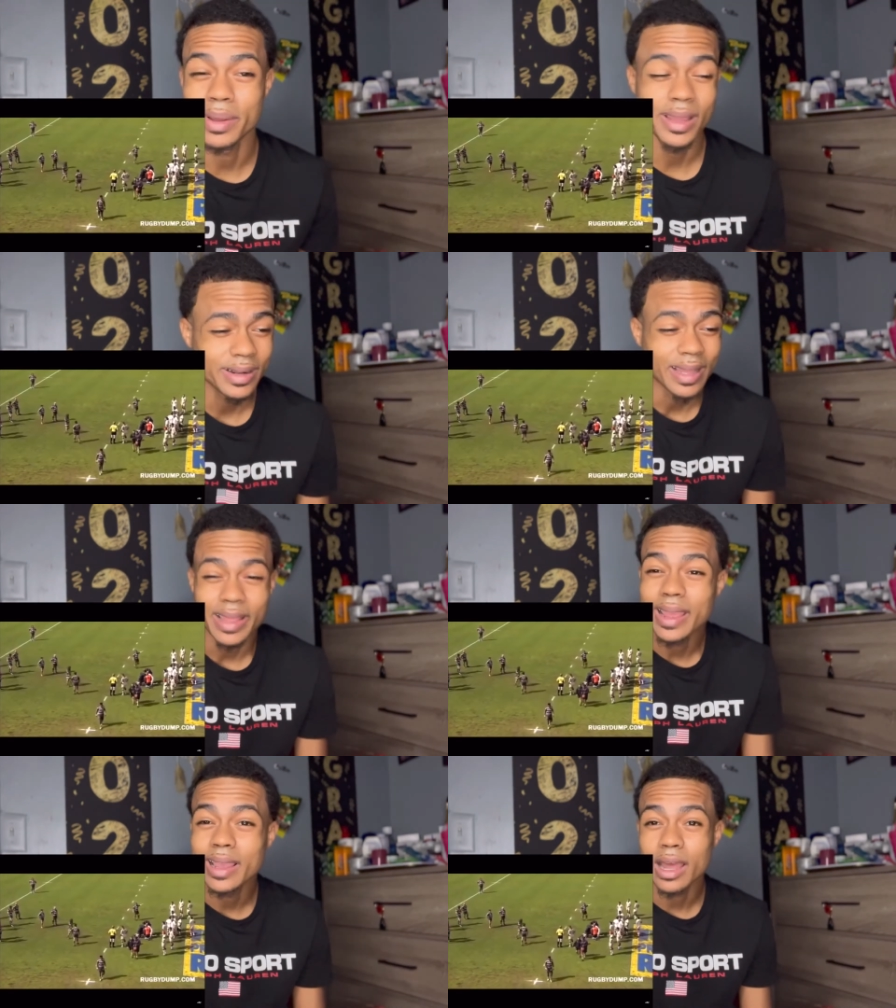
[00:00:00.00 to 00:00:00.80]
big that they
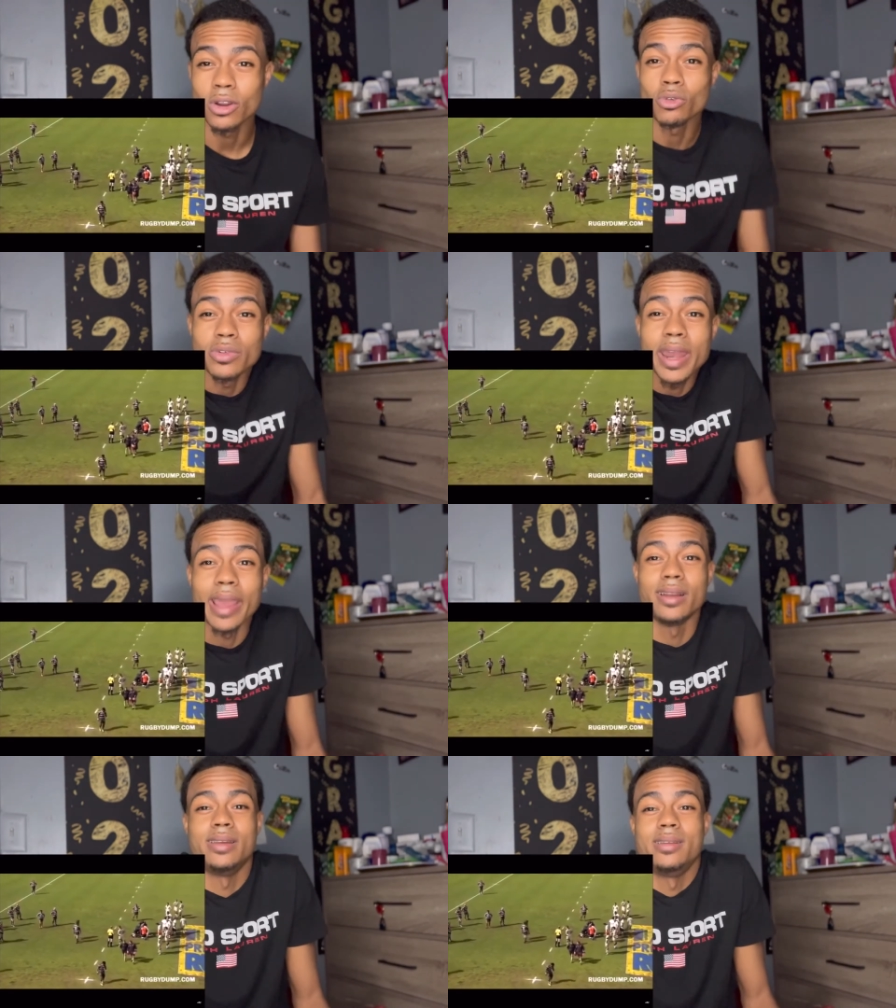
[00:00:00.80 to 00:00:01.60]
ain't got no neck.
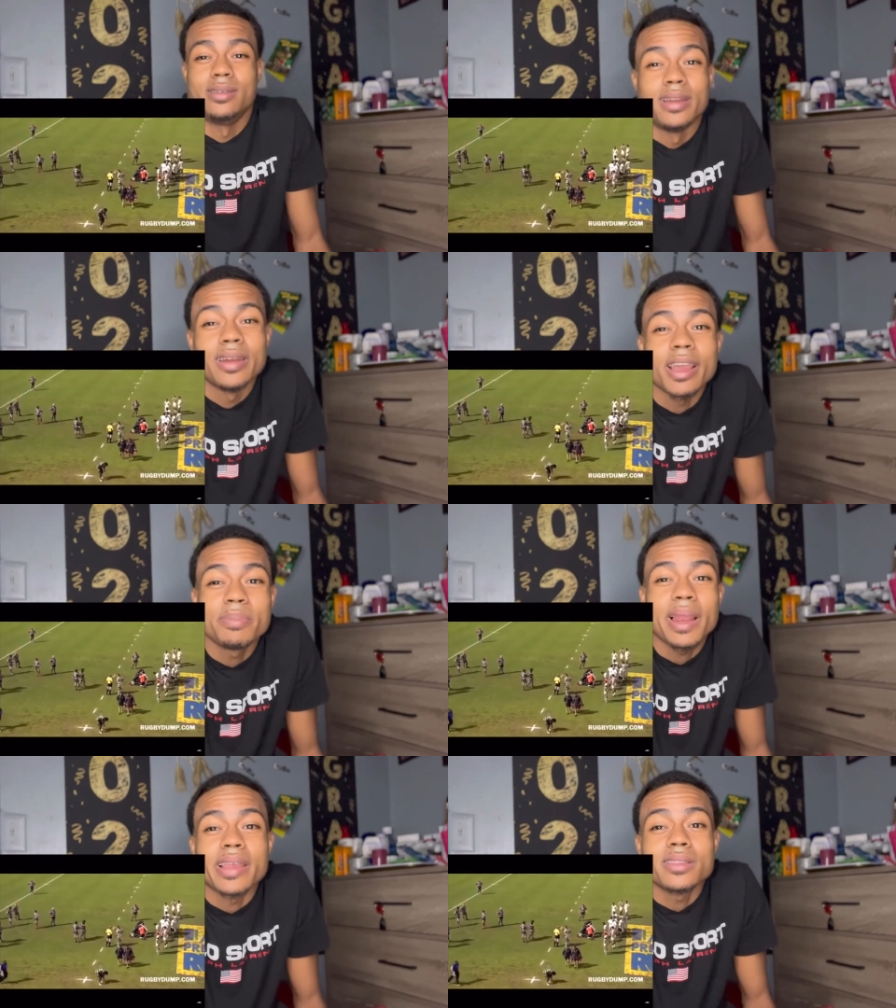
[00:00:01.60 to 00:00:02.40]
Well, and they be
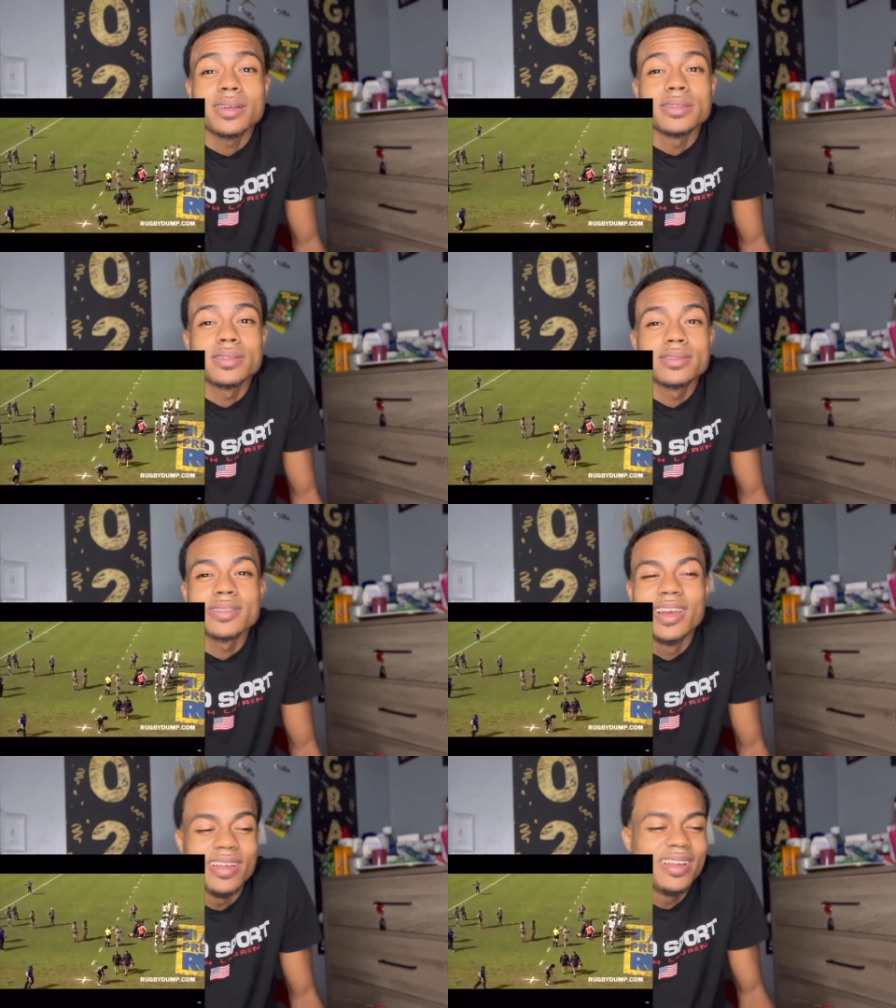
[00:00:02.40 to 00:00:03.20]
like this.
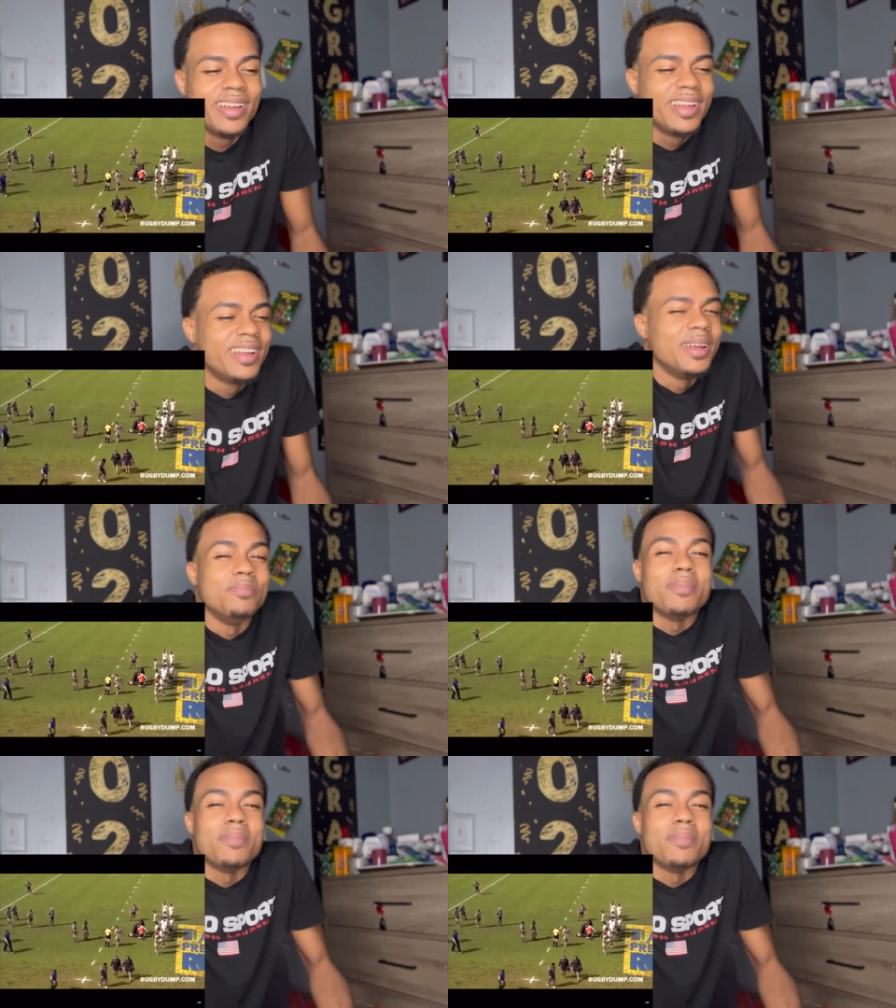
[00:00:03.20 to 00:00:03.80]
no